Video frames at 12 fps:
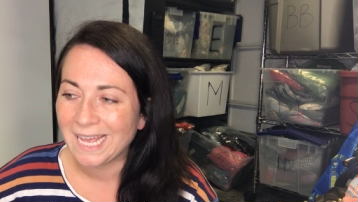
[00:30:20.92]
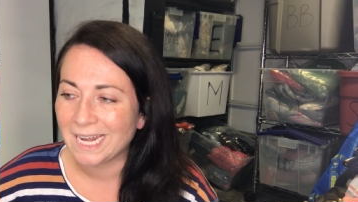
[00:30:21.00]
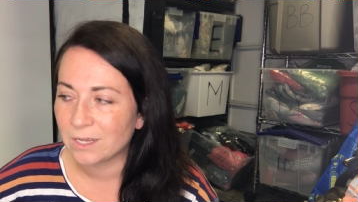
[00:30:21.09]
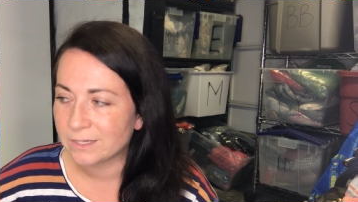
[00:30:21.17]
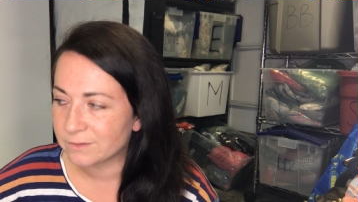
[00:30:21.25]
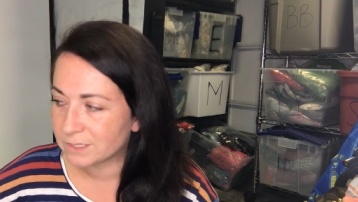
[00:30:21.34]

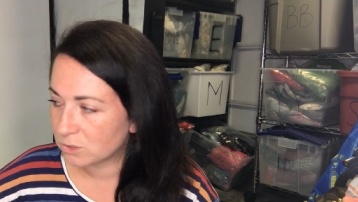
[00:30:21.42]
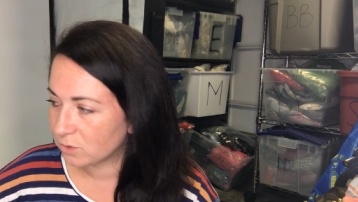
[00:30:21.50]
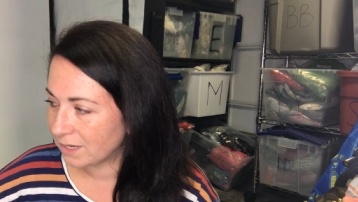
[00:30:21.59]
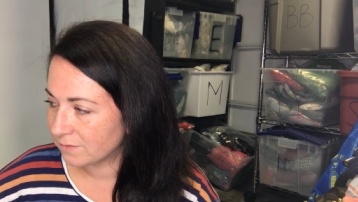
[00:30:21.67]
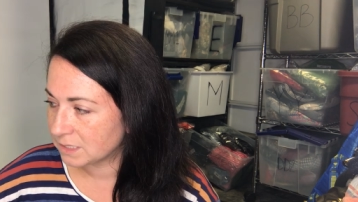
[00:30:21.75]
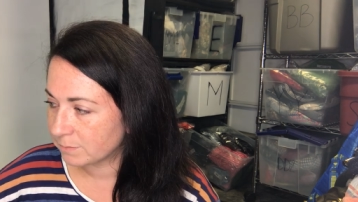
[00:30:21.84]
And I also
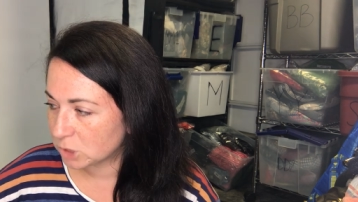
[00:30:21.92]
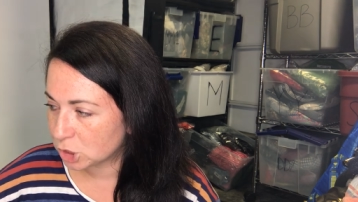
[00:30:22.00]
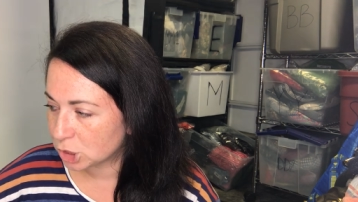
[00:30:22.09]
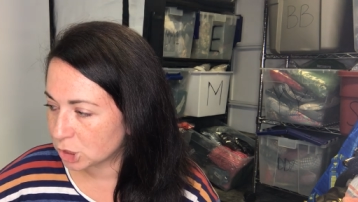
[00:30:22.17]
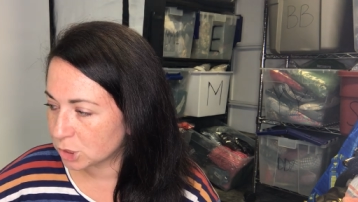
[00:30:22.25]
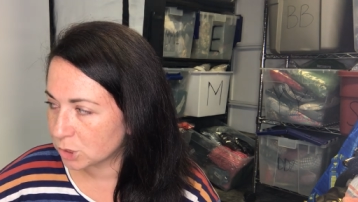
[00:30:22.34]
have some
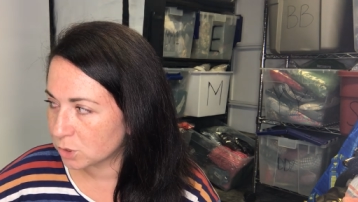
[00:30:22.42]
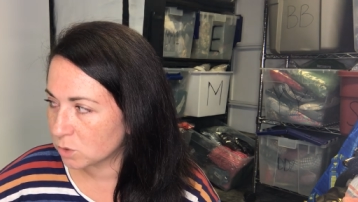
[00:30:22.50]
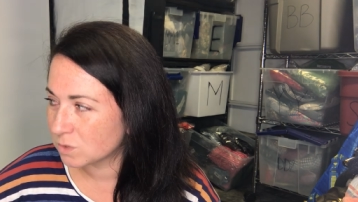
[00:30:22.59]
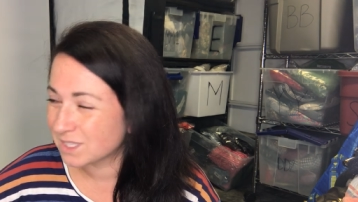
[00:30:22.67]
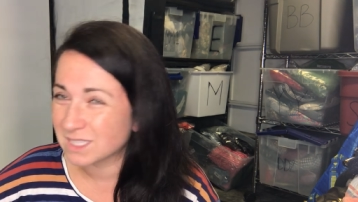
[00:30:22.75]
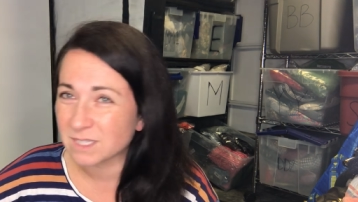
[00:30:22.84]

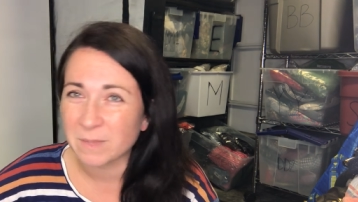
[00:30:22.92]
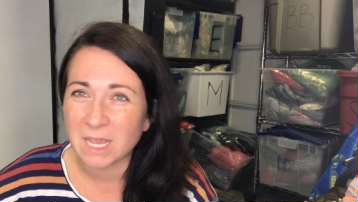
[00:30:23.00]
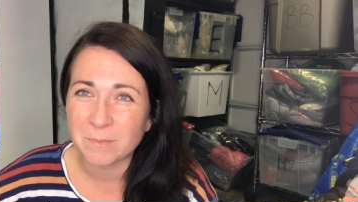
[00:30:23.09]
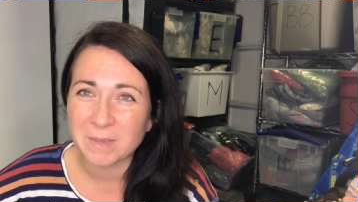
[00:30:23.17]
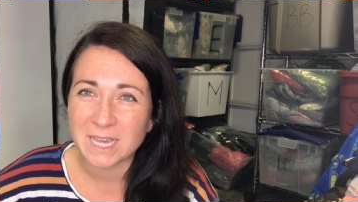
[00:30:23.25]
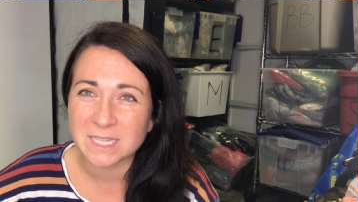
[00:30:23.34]
shoes and some
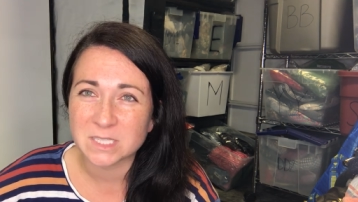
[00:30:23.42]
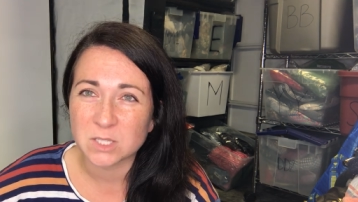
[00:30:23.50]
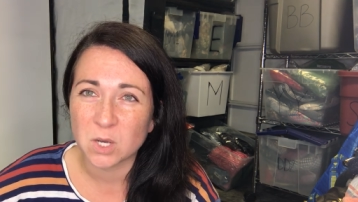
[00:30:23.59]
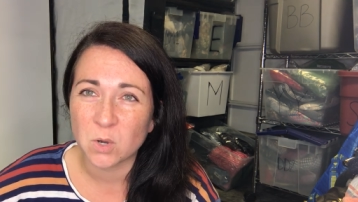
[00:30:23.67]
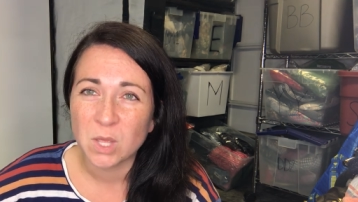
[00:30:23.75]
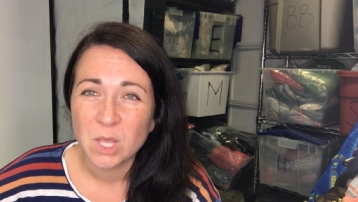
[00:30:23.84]
handbags,
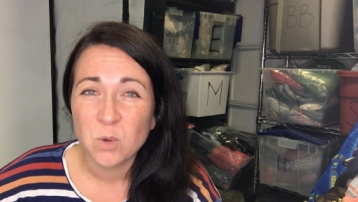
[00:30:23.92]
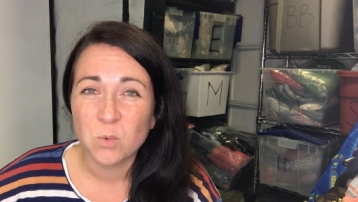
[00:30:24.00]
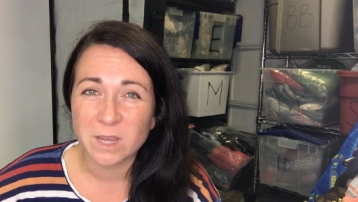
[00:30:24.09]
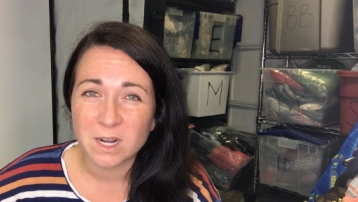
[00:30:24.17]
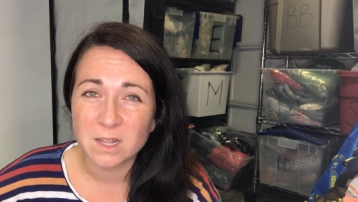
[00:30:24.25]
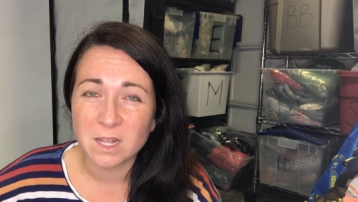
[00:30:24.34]
so
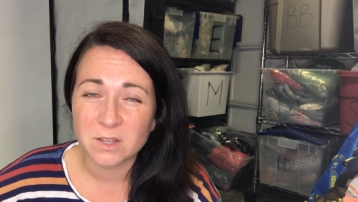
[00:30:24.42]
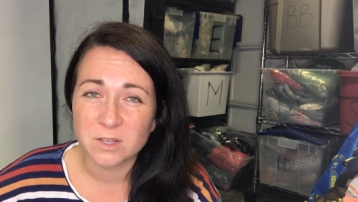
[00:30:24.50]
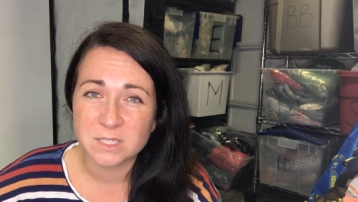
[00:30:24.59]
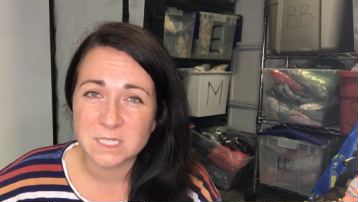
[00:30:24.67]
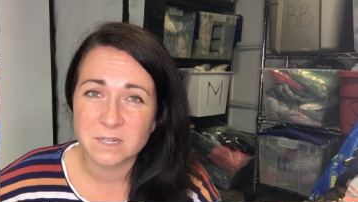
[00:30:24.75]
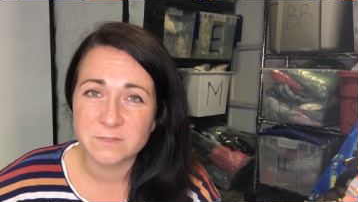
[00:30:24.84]
we got a lot of
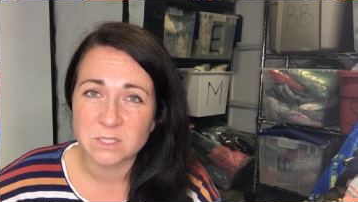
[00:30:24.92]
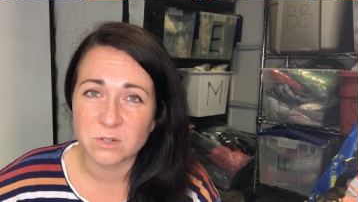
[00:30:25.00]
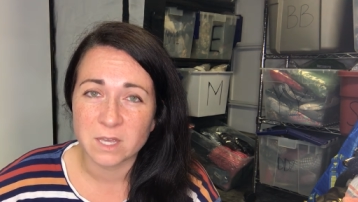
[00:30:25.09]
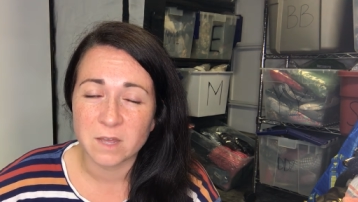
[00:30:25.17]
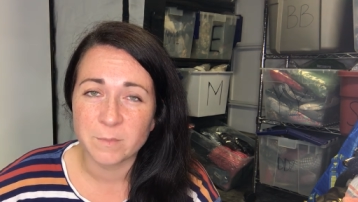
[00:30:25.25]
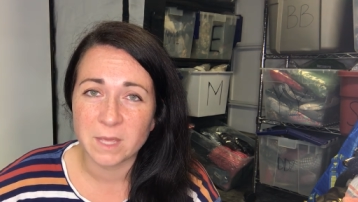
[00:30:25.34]
good stuff still
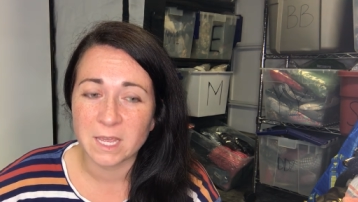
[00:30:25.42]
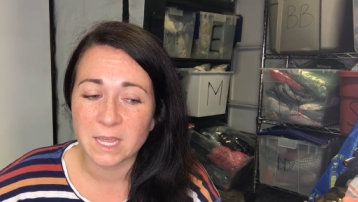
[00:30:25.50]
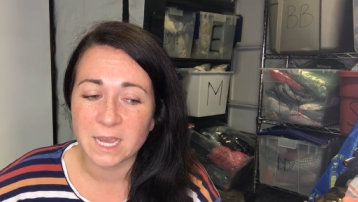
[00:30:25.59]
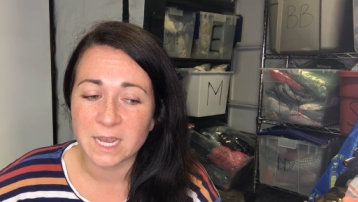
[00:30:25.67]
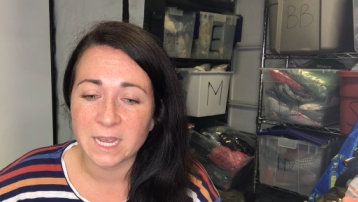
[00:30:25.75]
coming.